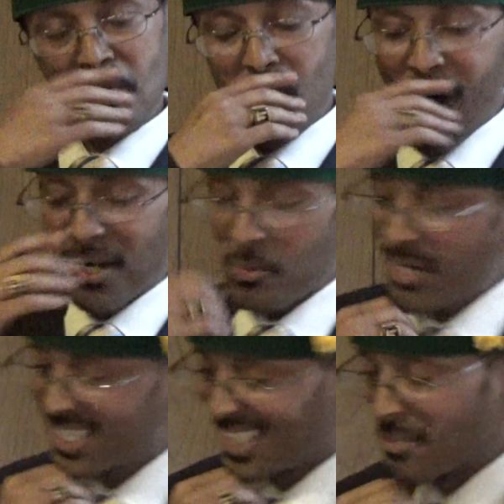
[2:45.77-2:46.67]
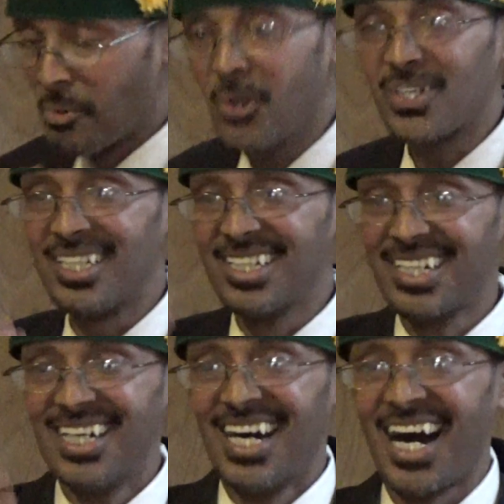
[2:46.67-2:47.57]
one Wednesday
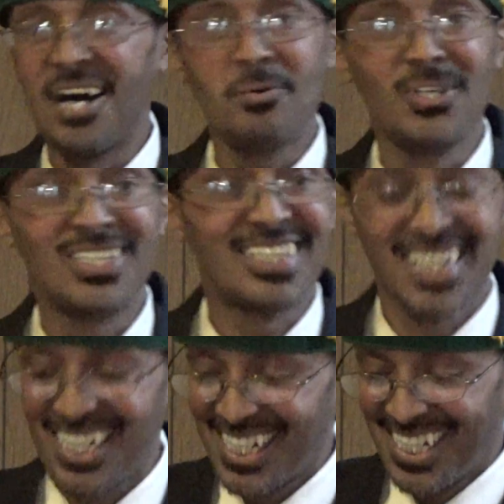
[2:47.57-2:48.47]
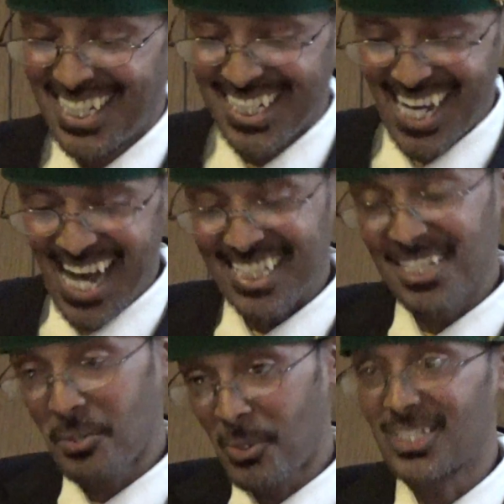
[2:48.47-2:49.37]
morning, I was
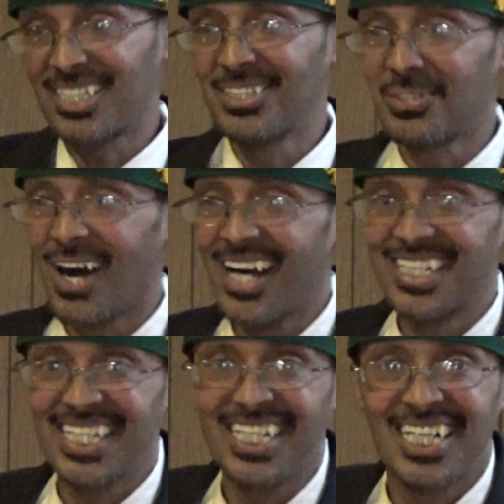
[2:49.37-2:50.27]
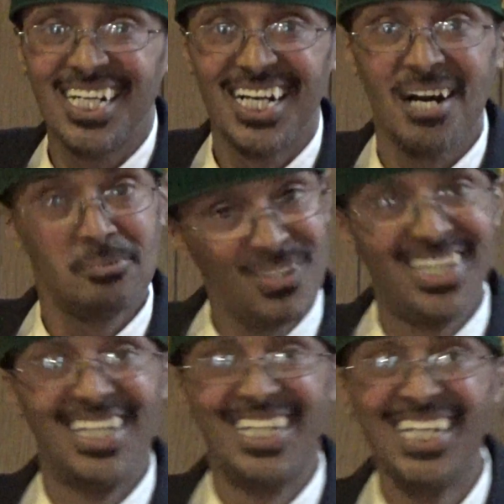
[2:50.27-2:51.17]
asking questions to High Sheikh
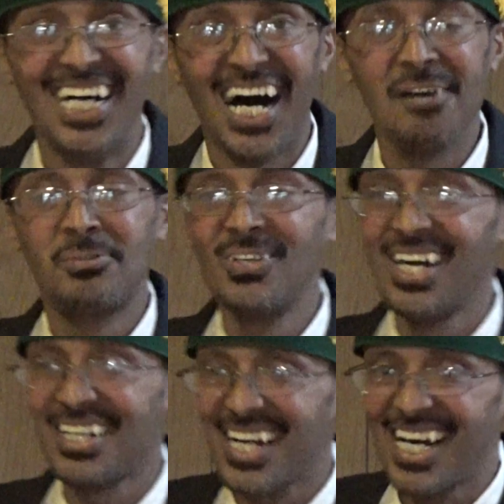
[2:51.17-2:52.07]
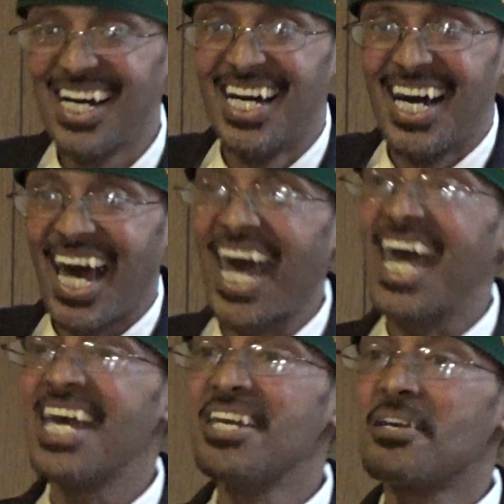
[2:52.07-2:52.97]
Abdullah,
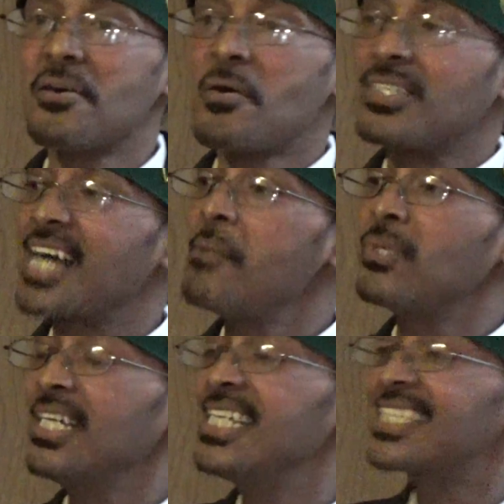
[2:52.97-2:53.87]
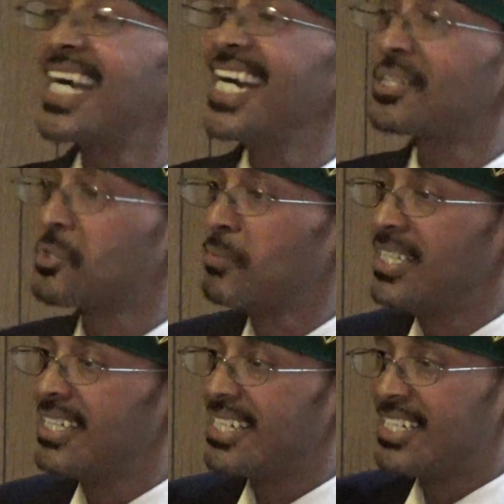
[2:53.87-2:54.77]
and something he said to
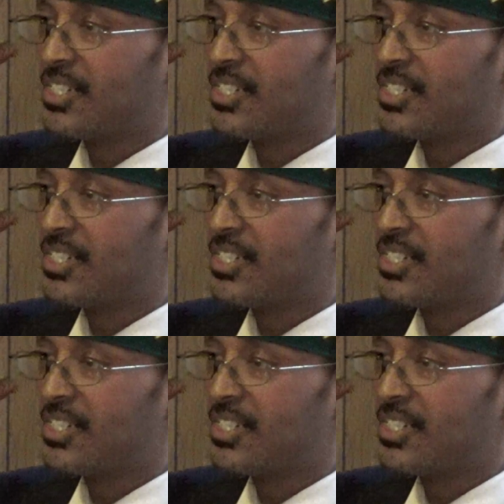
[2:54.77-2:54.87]
me, it